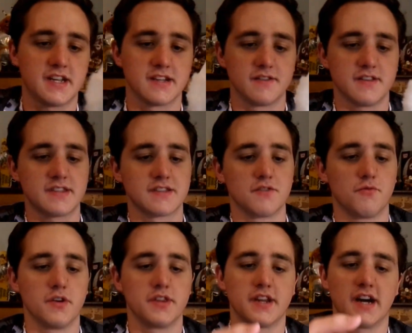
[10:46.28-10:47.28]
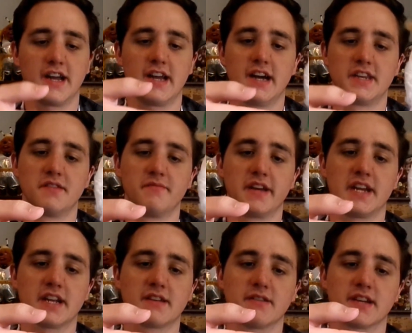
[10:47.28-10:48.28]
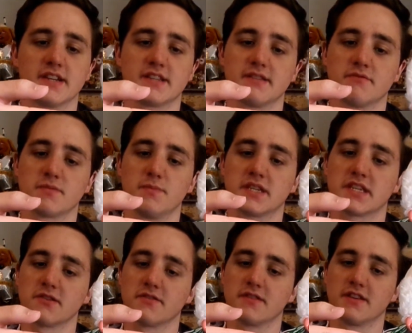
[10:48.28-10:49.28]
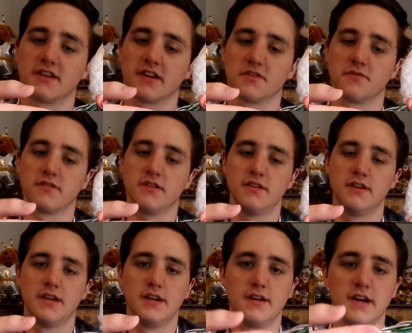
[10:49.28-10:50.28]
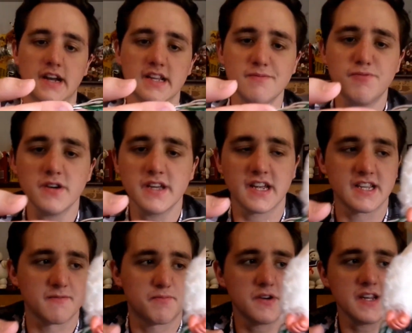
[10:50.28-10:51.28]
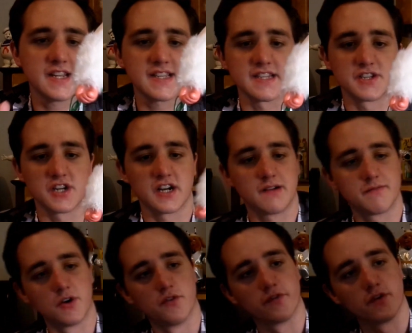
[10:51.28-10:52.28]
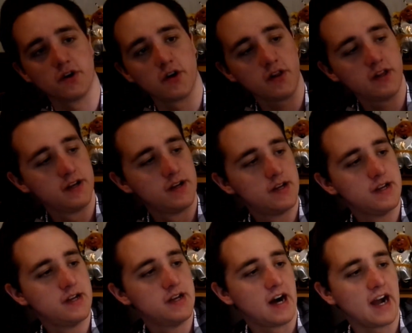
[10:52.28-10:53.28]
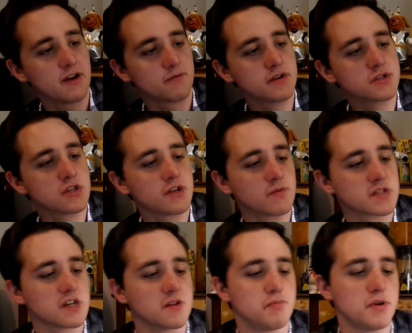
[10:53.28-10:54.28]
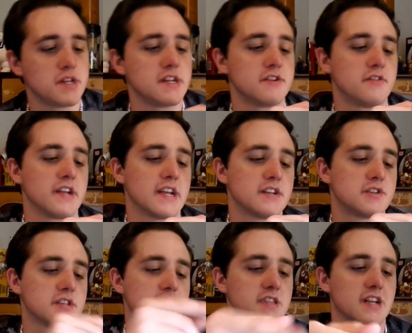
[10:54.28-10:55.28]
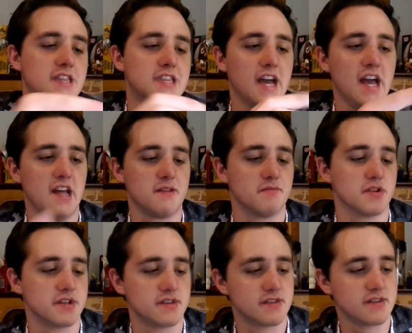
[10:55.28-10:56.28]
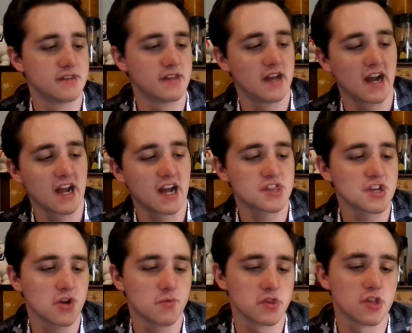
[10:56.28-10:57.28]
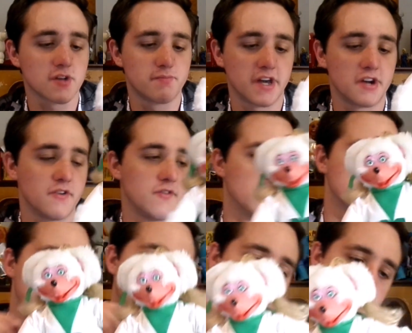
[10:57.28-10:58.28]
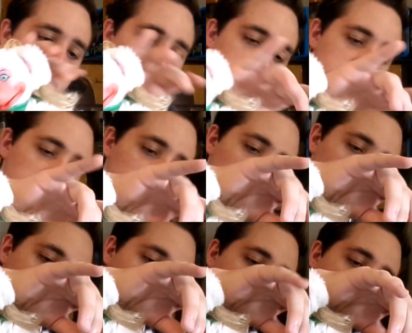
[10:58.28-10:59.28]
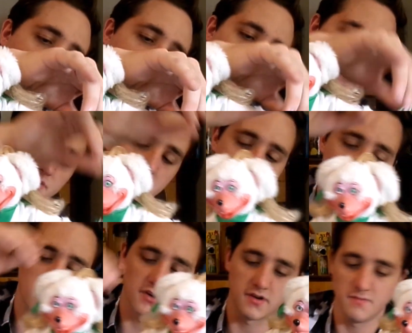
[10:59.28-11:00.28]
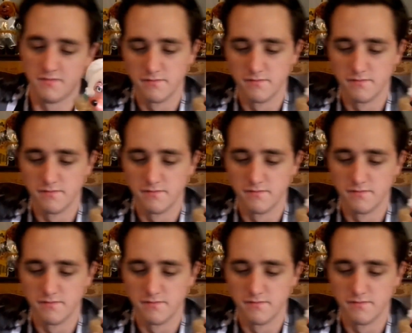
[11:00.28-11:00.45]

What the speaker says: and this is the one that I had to make because it was missing the other one. And it's a pretty decent job overall. I originally was going to put it in her hand just like that, but I thought it would look better if it was actually the same way as her other arm.